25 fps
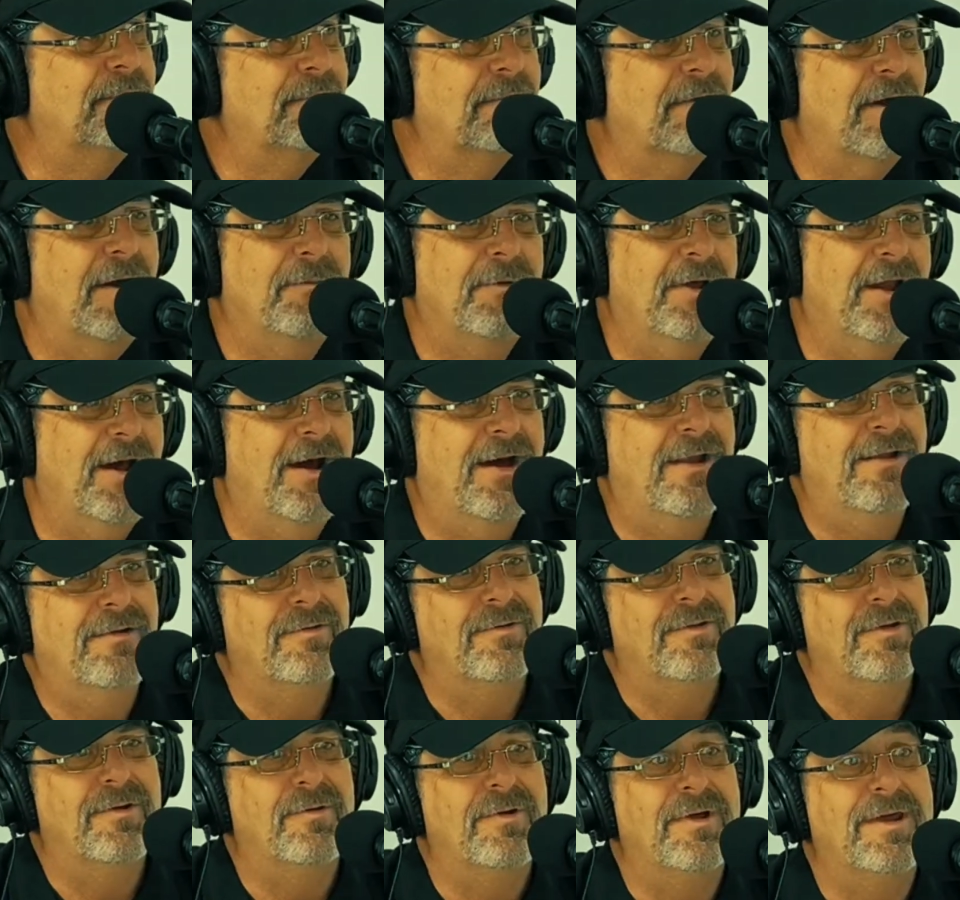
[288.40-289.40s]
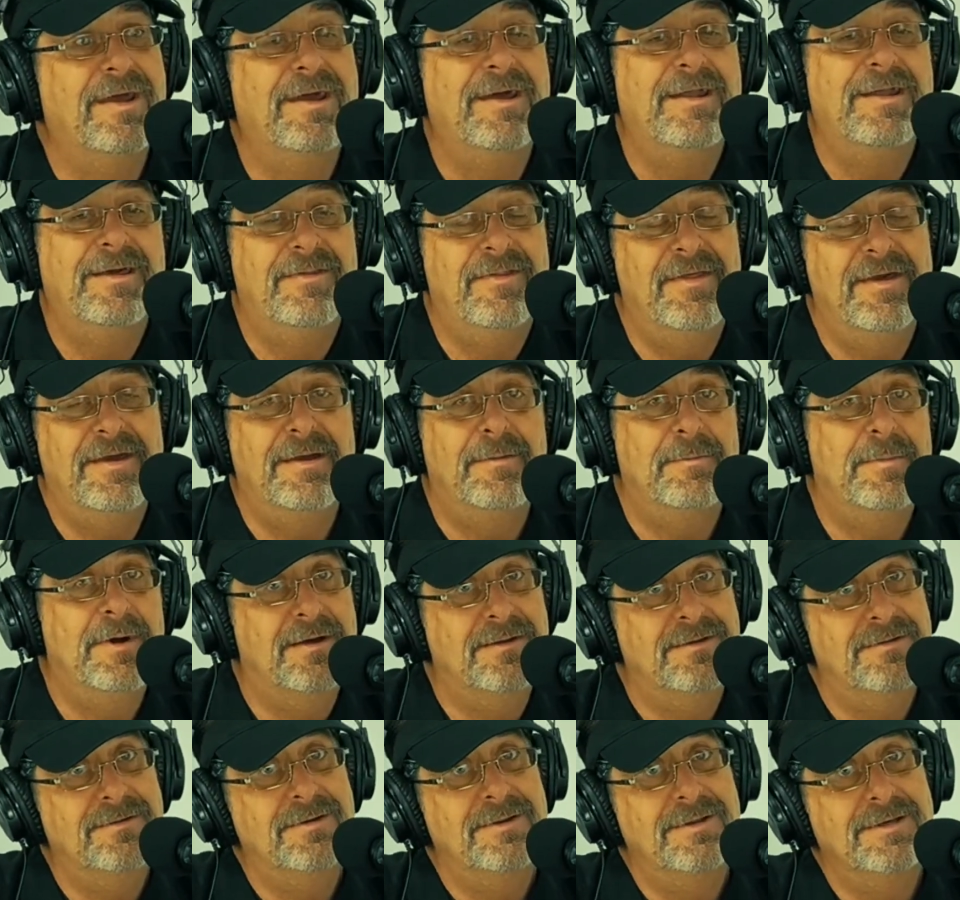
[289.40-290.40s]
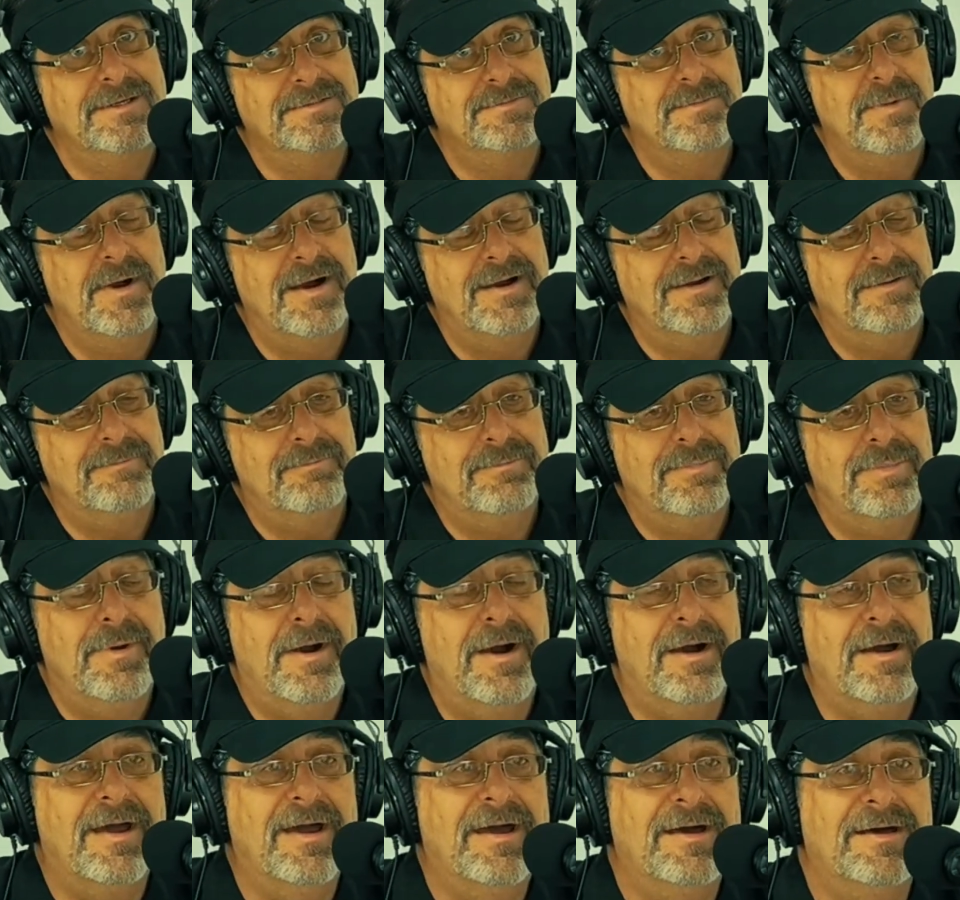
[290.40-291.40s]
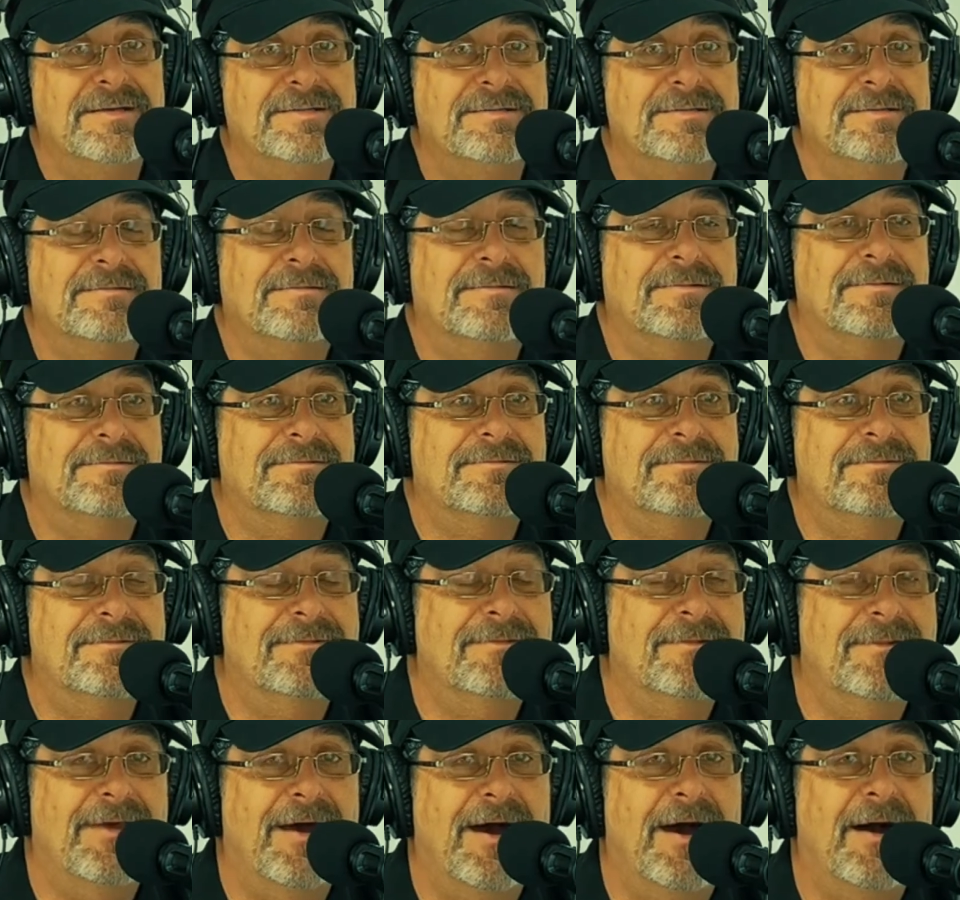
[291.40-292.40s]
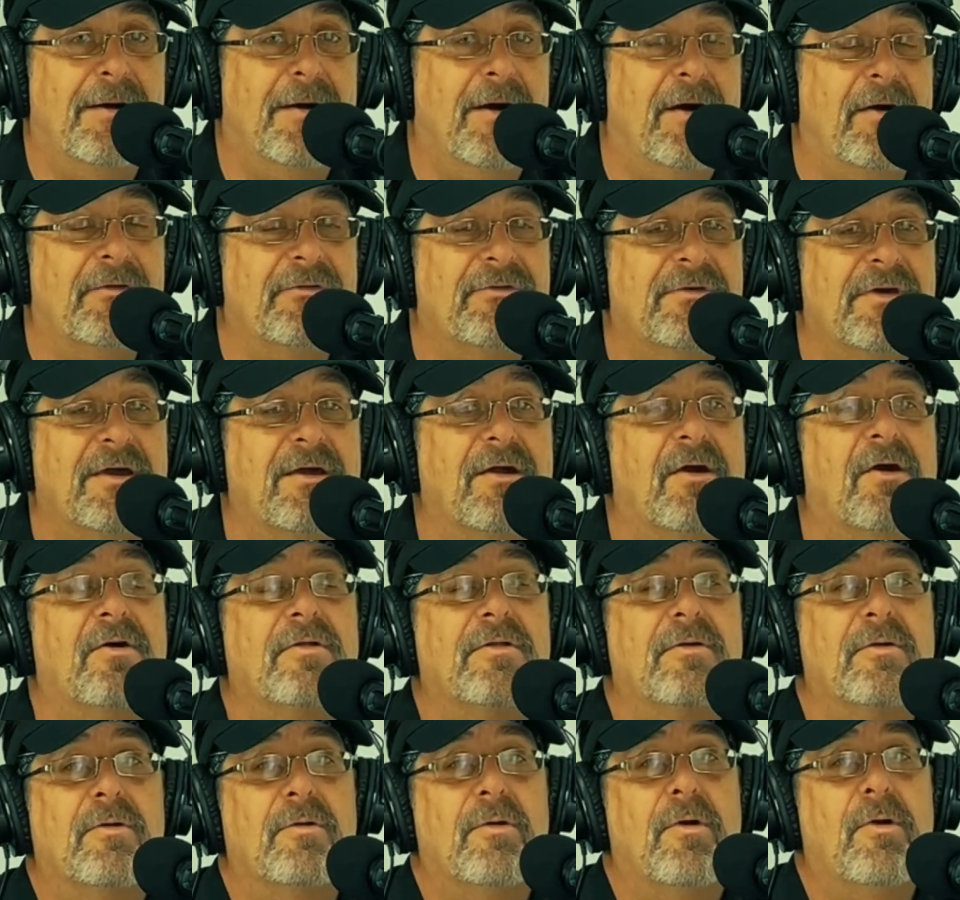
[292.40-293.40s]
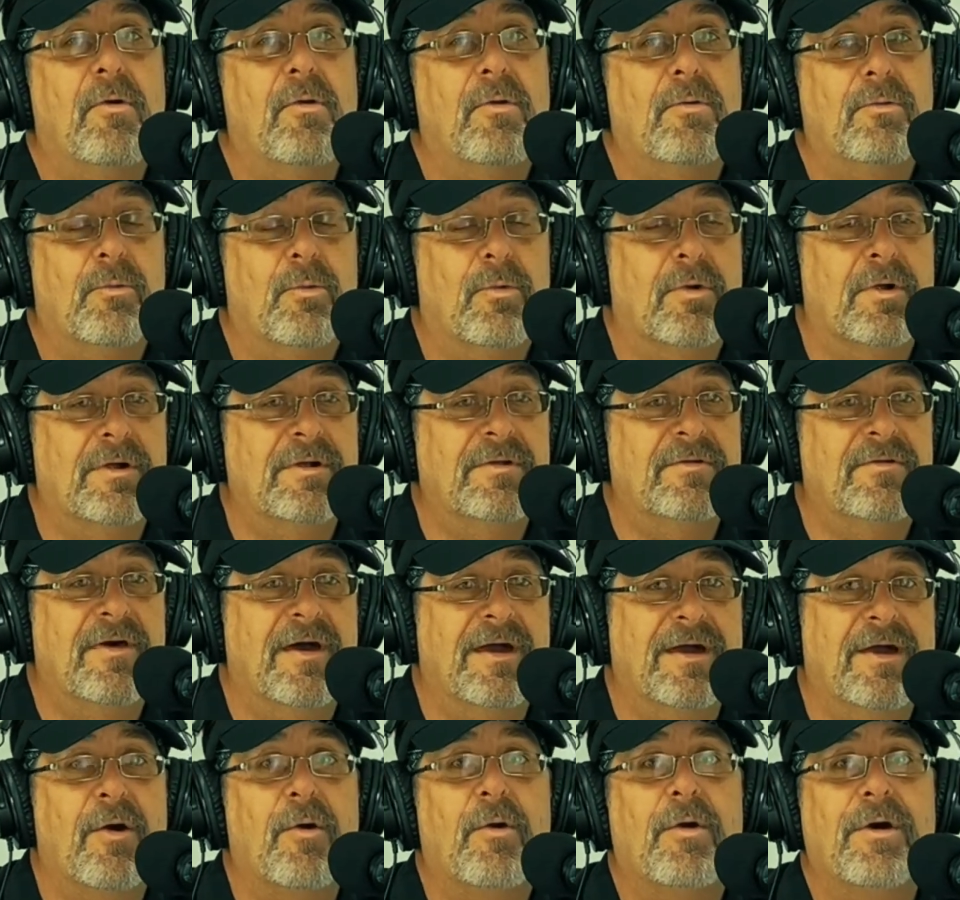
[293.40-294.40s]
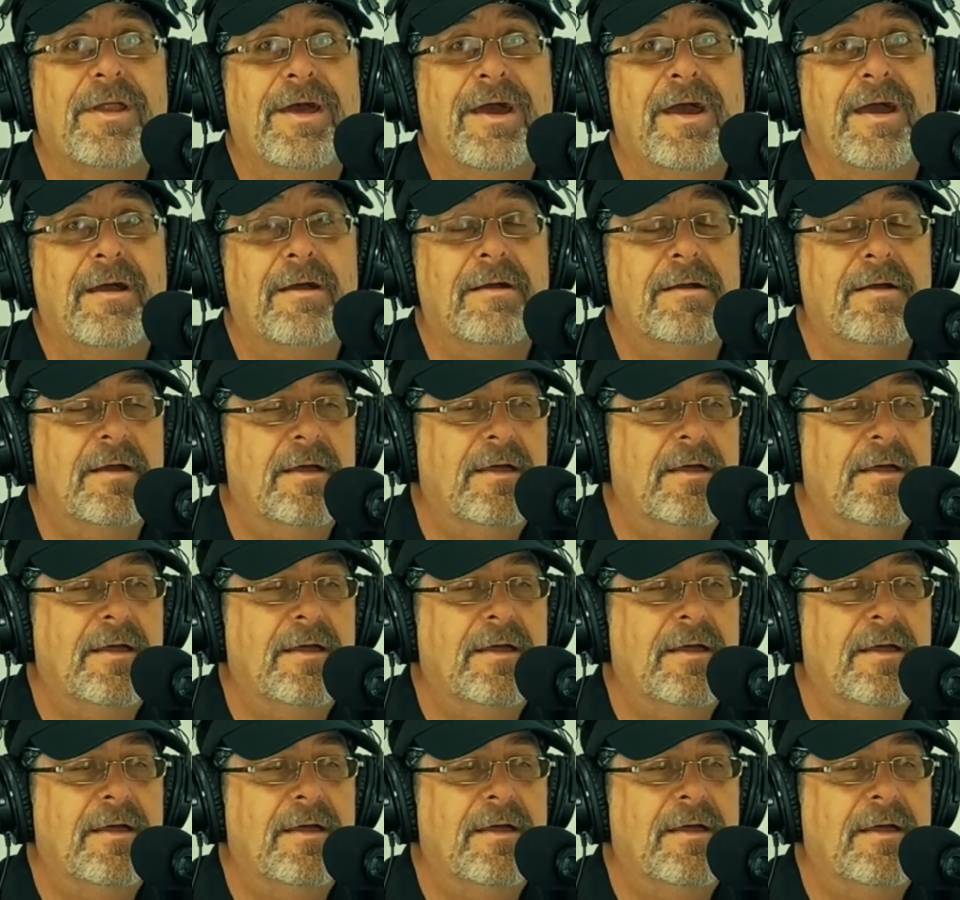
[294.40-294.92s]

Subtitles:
I don't know anything about doing these podcasts, or I'll say all the old words like on air.